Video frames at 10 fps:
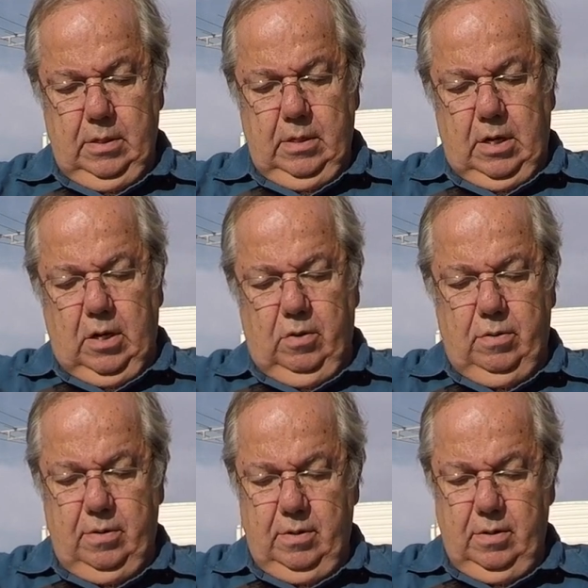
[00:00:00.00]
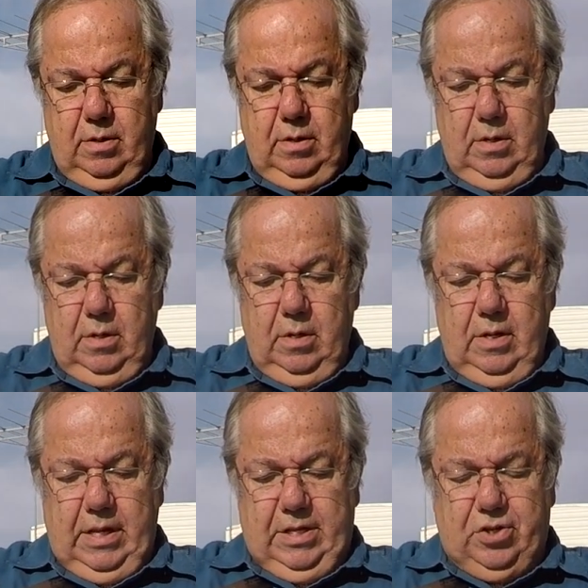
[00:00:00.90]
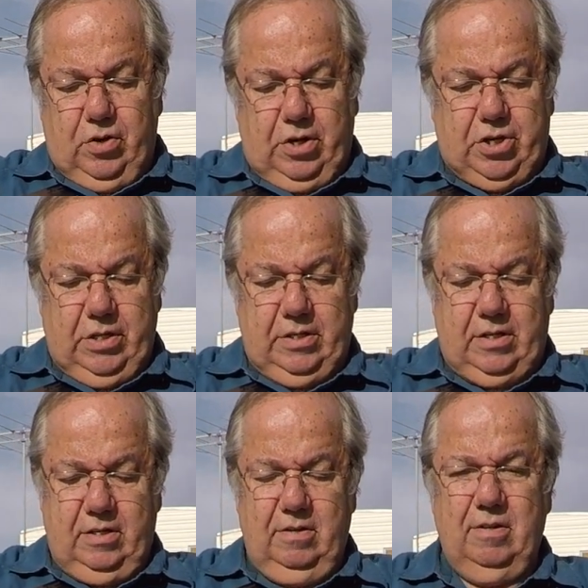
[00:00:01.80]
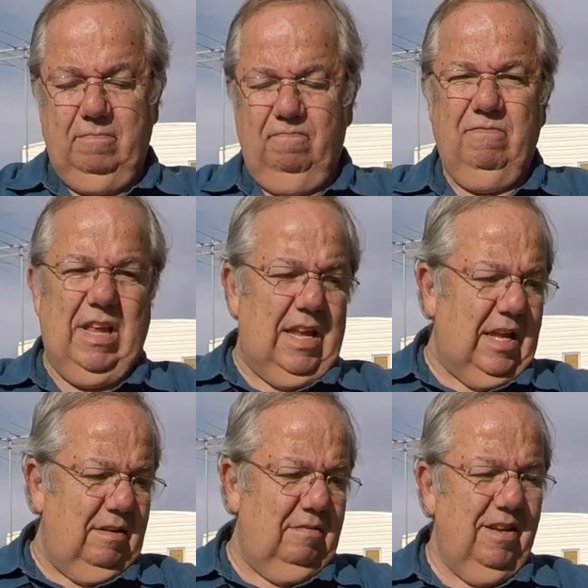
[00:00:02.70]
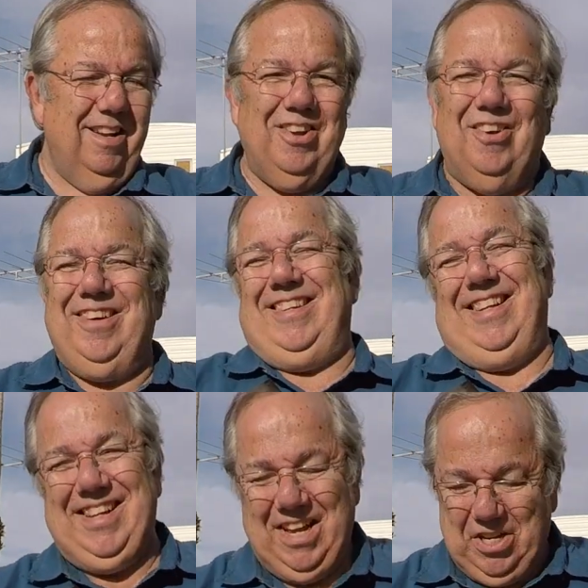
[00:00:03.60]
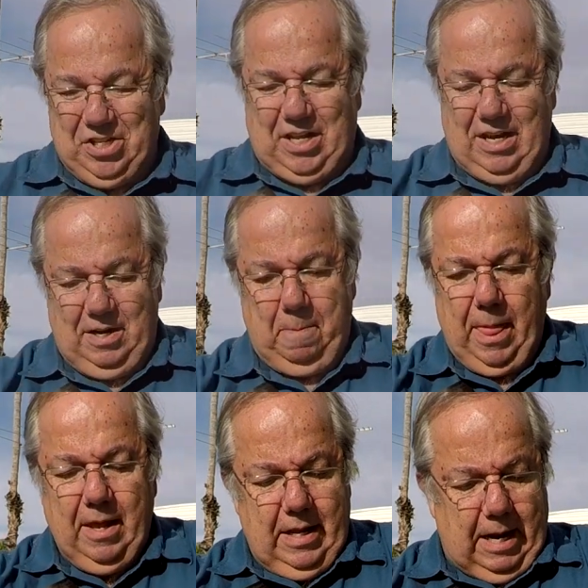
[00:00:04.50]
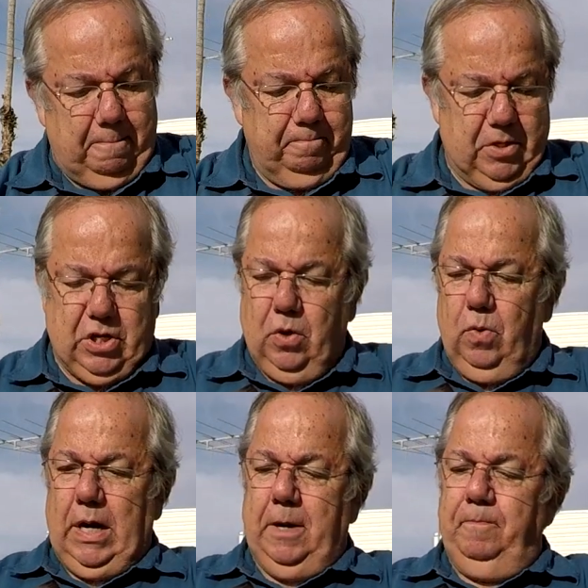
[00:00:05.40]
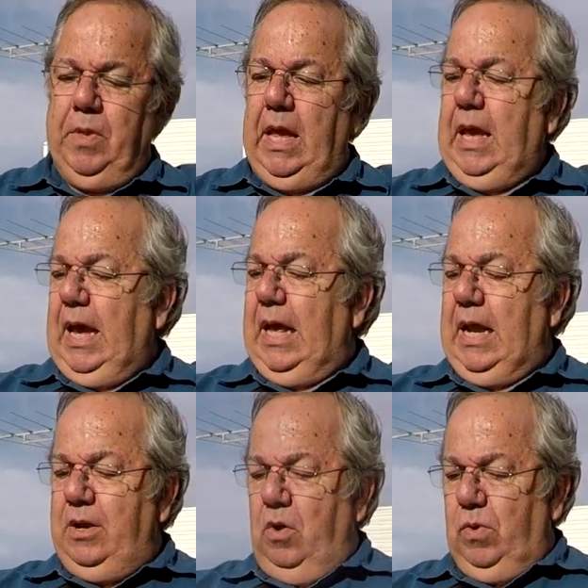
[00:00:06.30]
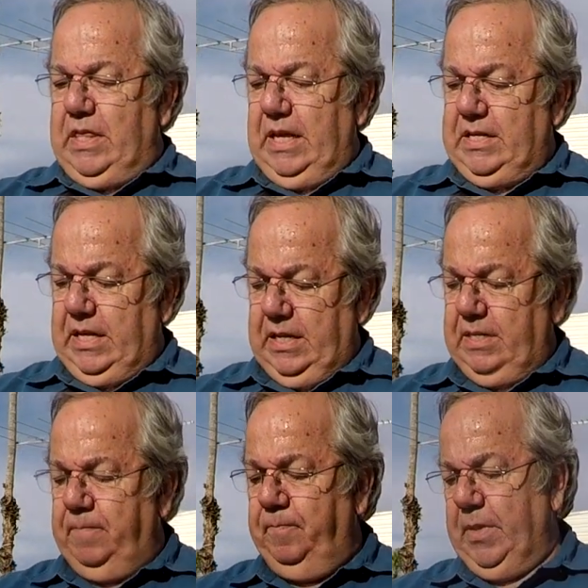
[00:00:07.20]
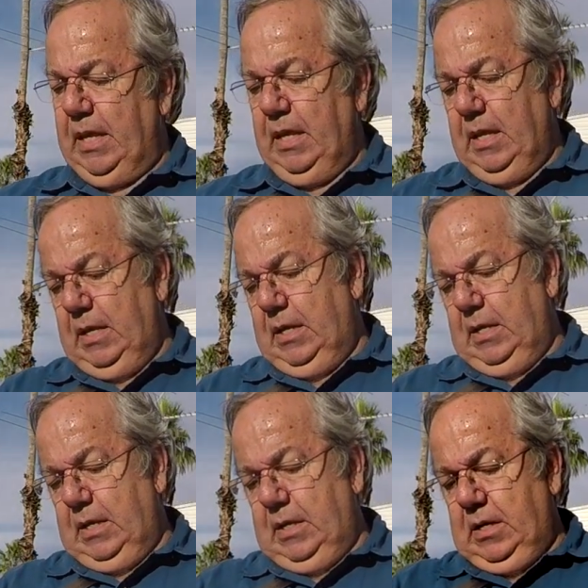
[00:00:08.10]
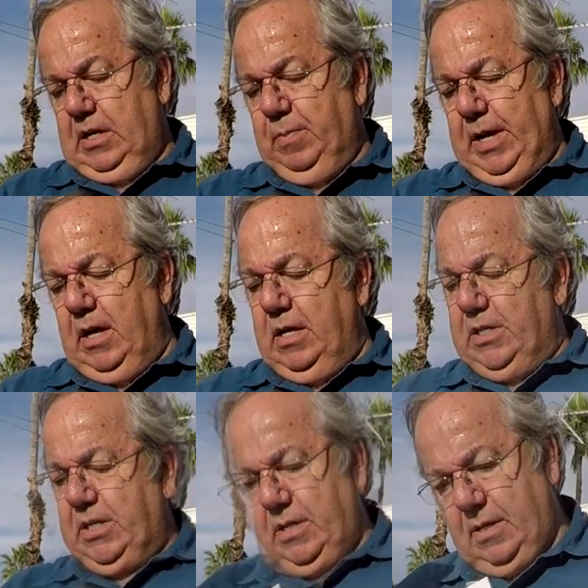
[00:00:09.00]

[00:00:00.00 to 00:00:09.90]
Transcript: Oh, instructions. Yeah, no, just kidding. Yeah, so, and I know what this is. To be honest,